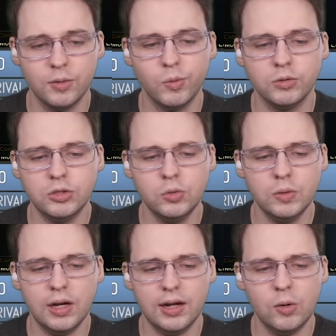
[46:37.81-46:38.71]
We will
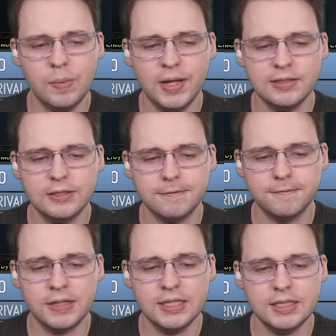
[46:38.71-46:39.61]
do our best to
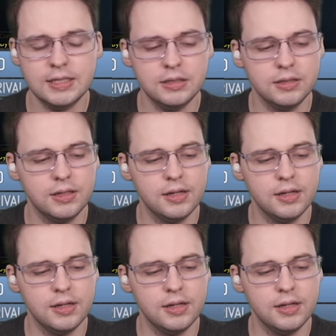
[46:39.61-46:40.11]
find her,